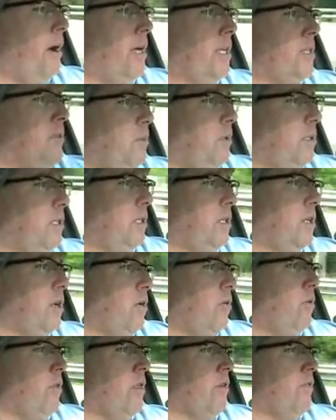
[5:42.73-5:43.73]
possible to
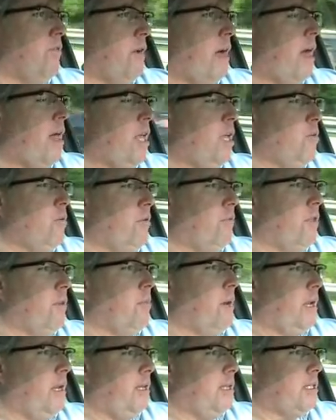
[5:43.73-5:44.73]
know the value of the
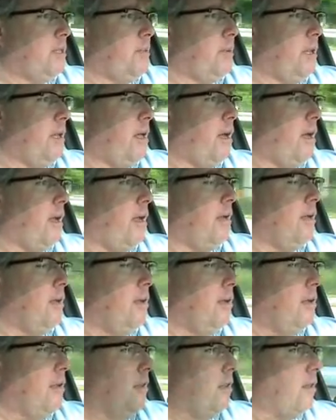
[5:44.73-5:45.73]
money supply,
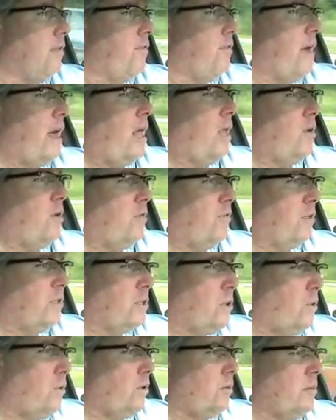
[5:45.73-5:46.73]
the value of the
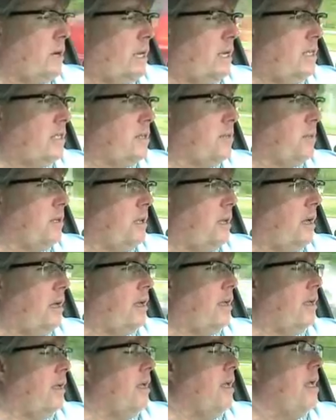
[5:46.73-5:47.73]
total money supply,
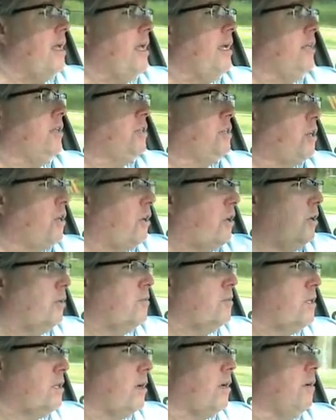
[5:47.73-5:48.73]
in
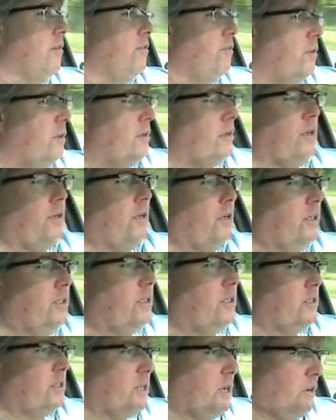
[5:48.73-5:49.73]
terms of goods
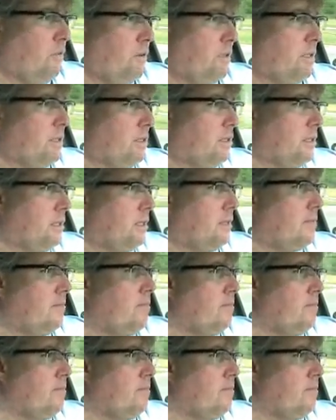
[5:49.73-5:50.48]
and services.